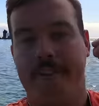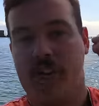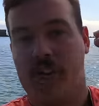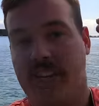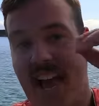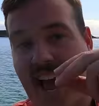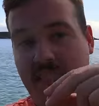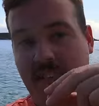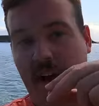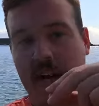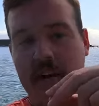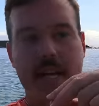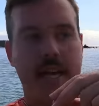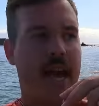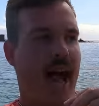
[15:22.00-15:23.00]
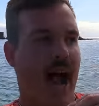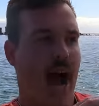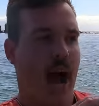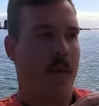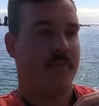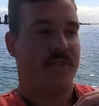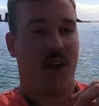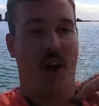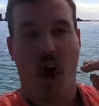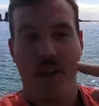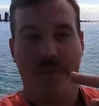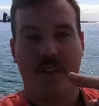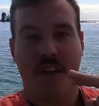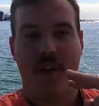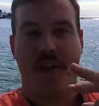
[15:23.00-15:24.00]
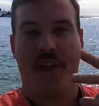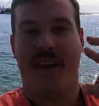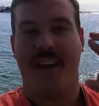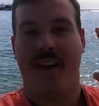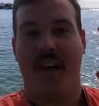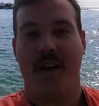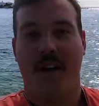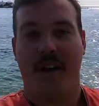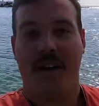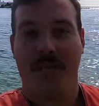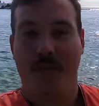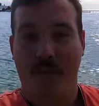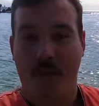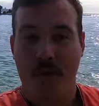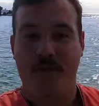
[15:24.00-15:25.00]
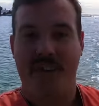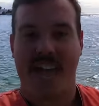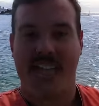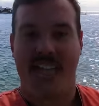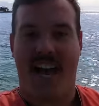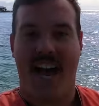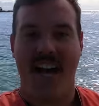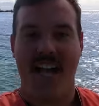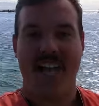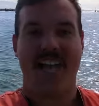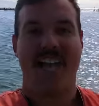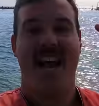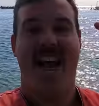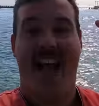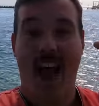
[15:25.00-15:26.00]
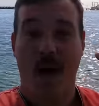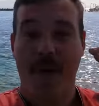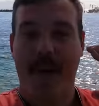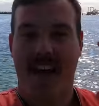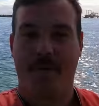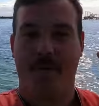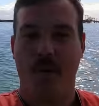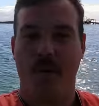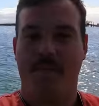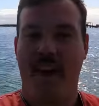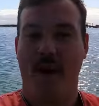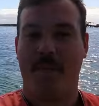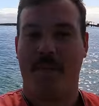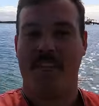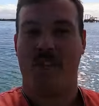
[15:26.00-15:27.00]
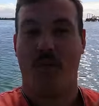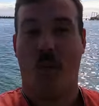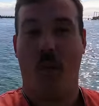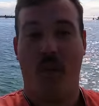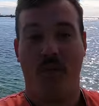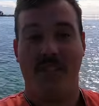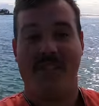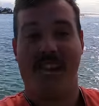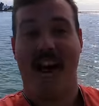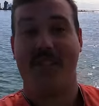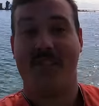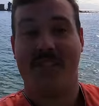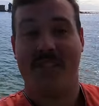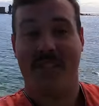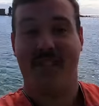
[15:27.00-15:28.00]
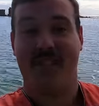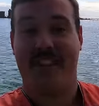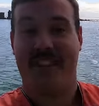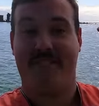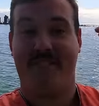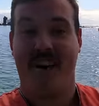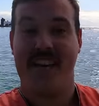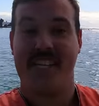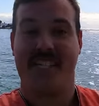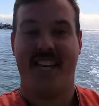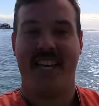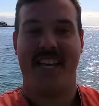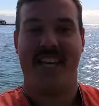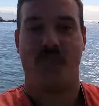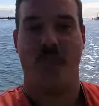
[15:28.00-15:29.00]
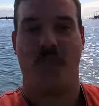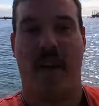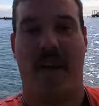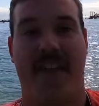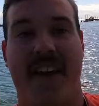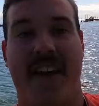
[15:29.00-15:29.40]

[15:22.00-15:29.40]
fish gather. So hopefully we're going to prove that today. How are we going to prove that? Because the water is absolutely freezing, is with one